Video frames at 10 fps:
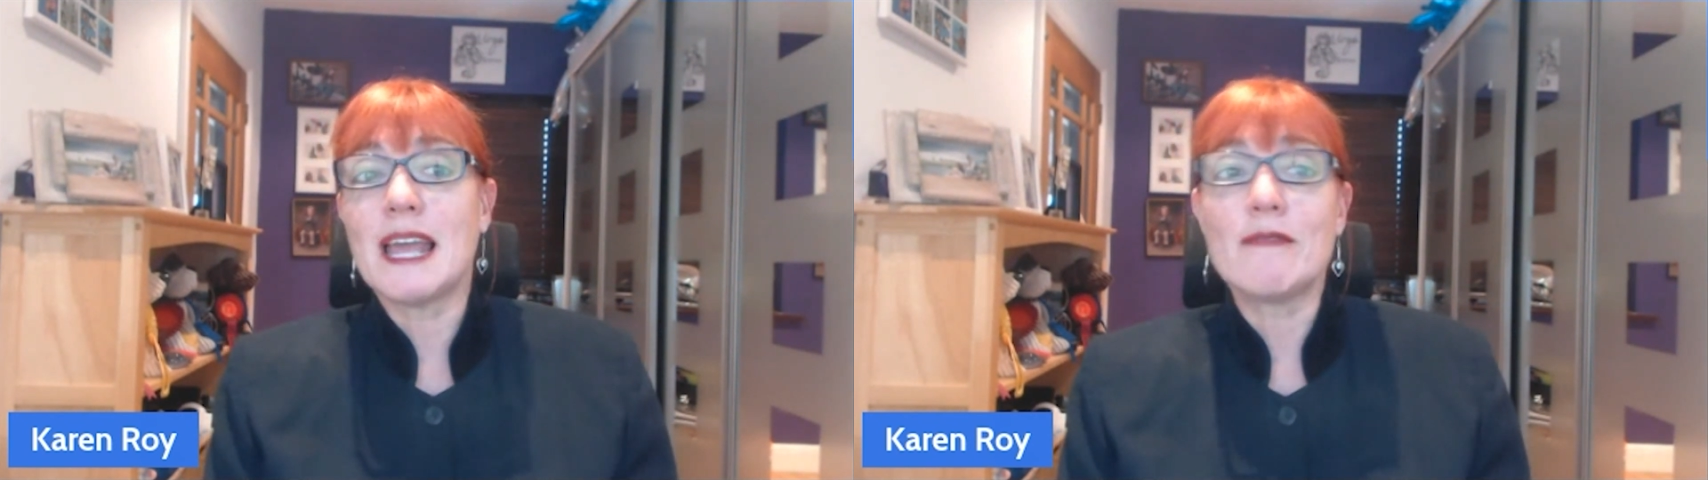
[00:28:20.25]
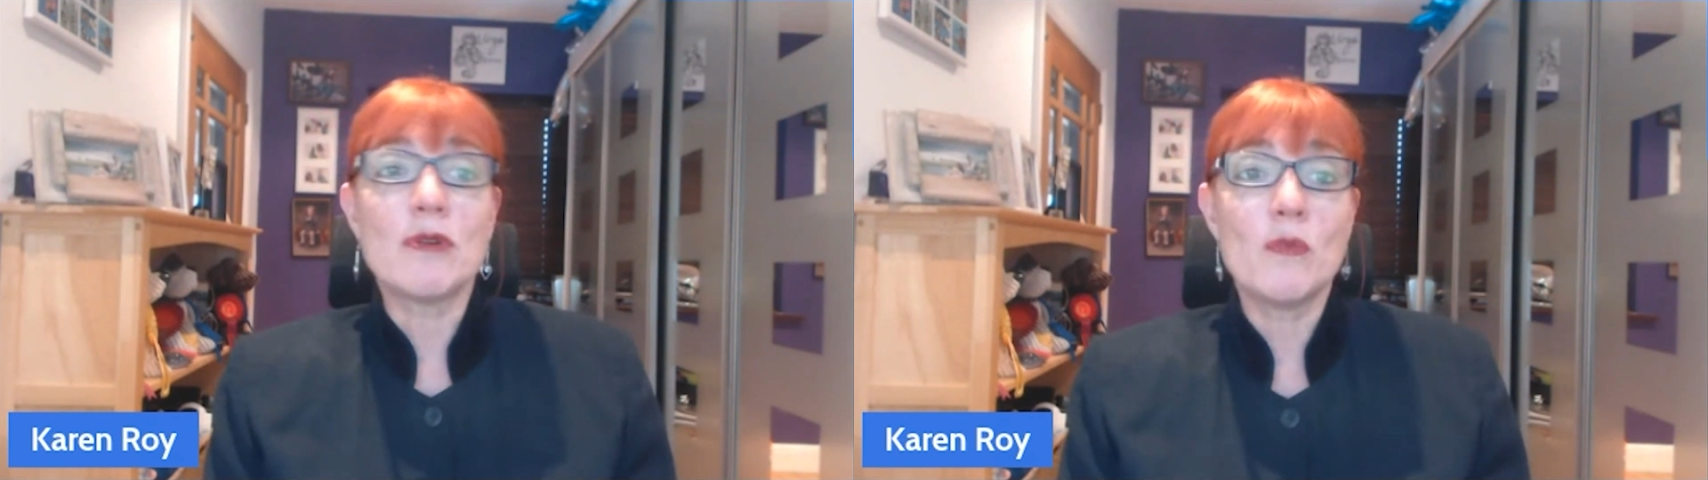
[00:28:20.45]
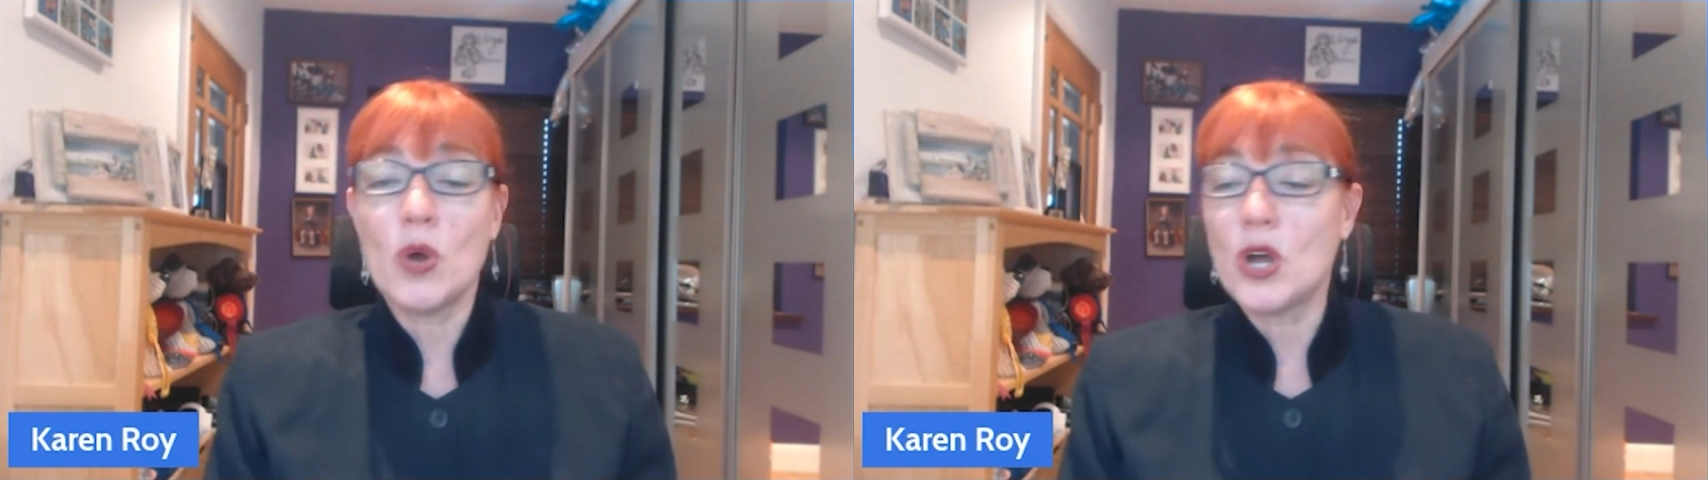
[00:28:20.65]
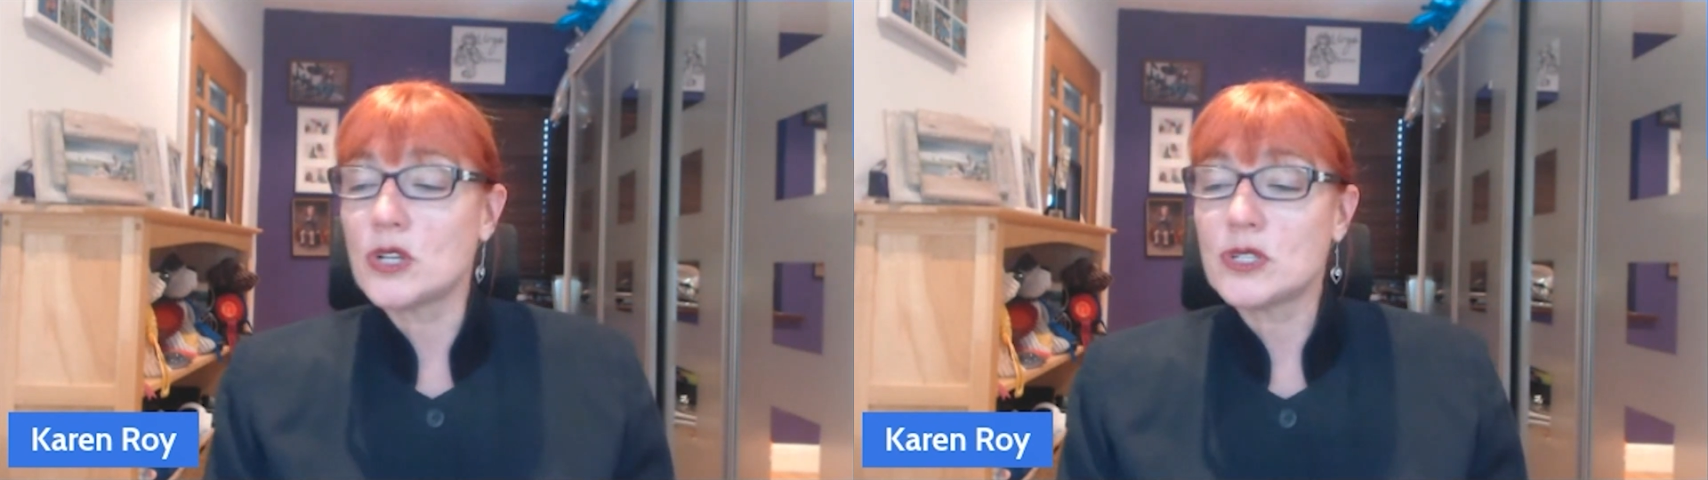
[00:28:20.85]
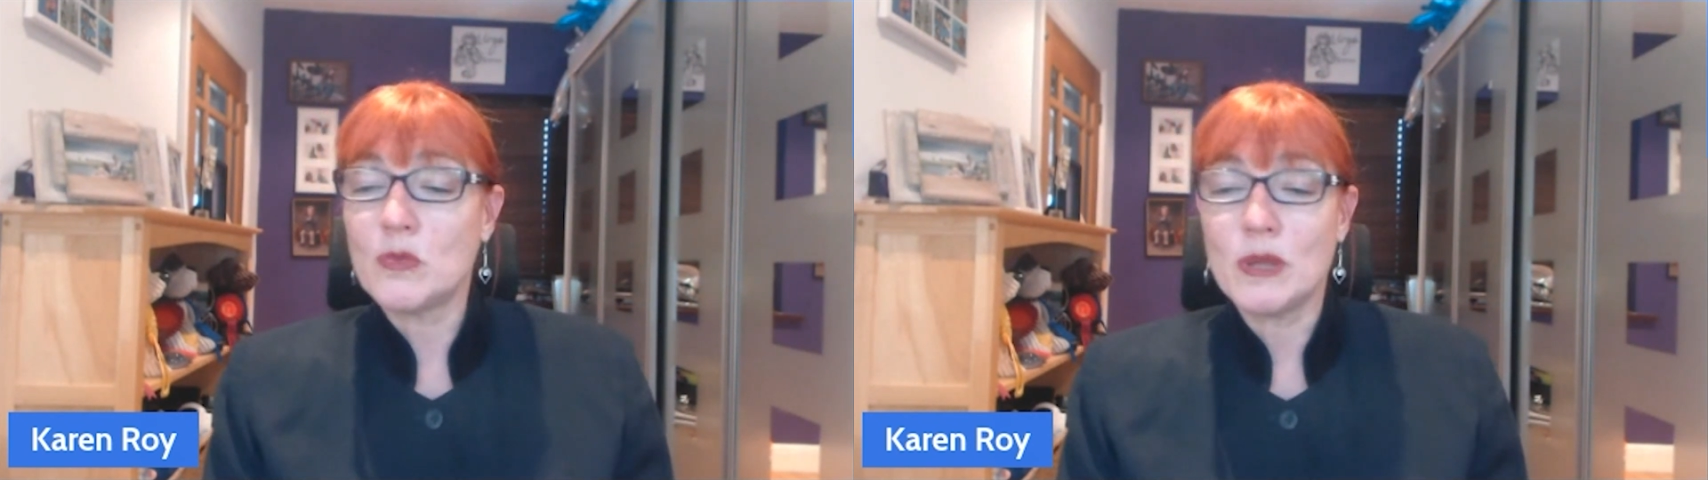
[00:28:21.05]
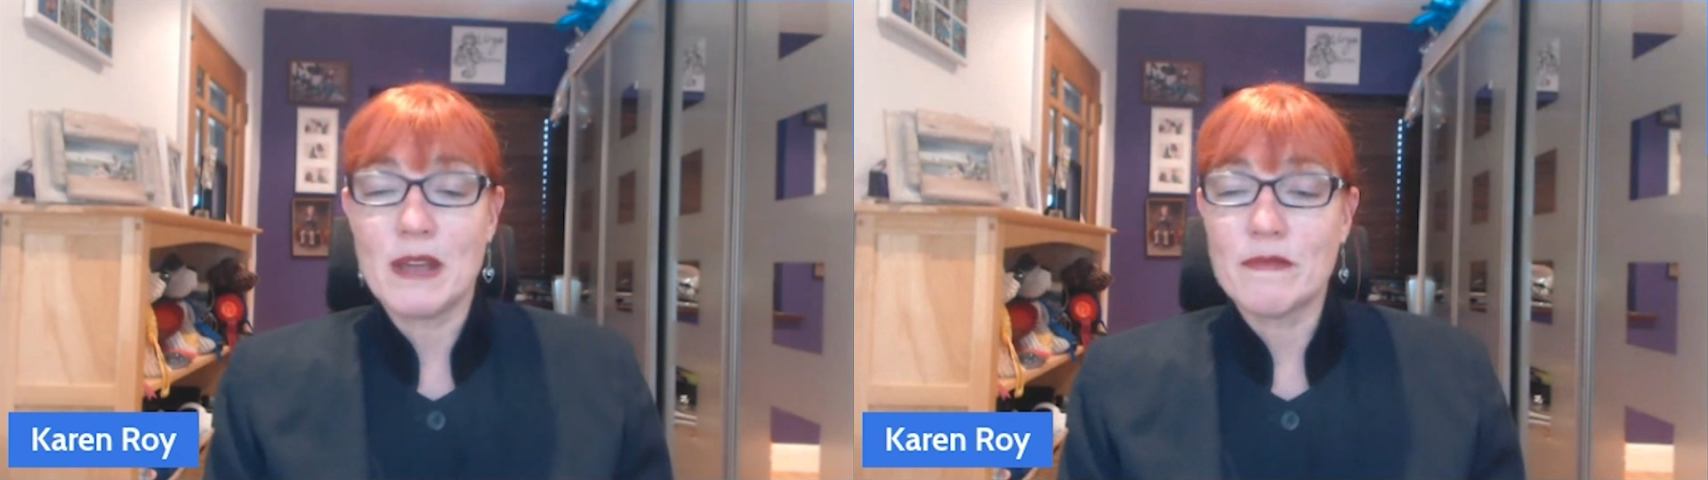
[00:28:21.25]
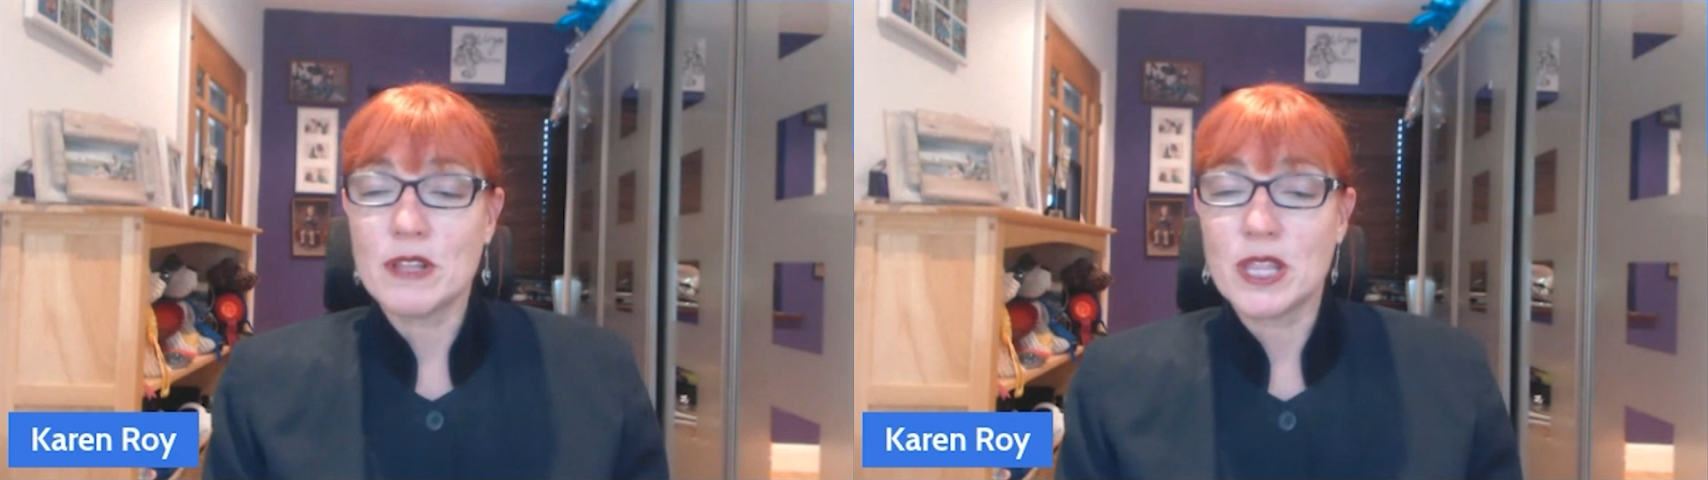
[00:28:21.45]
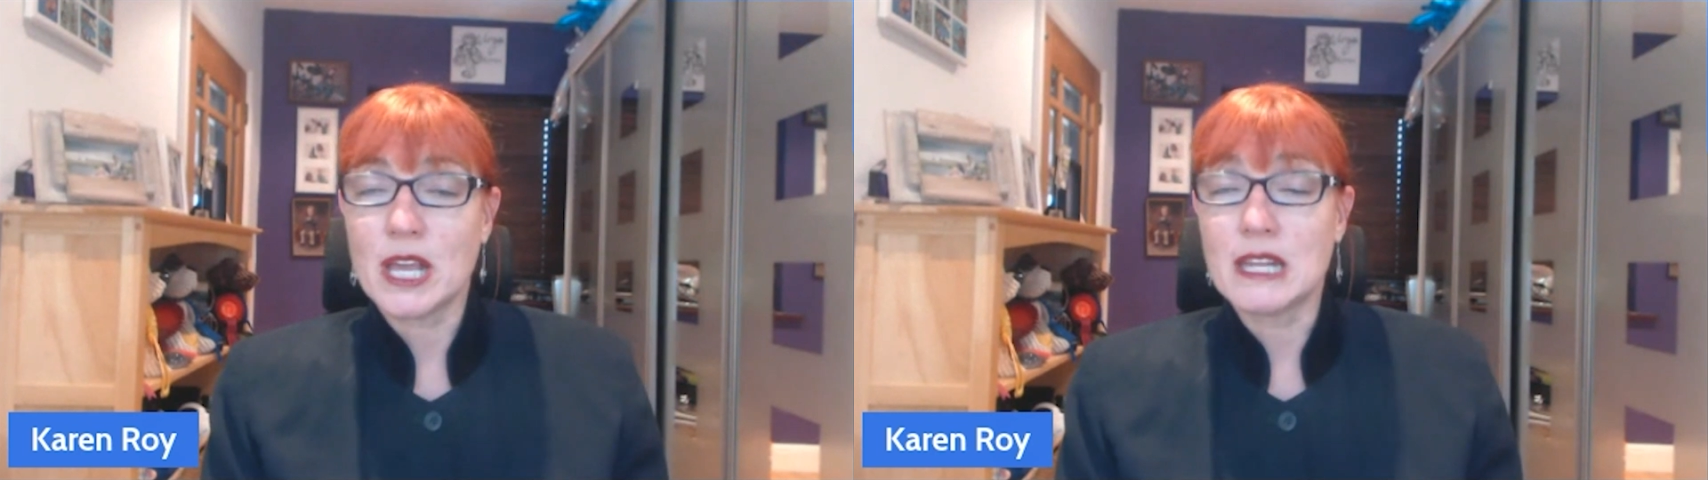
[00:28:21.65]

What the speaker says: everyone worked with everything.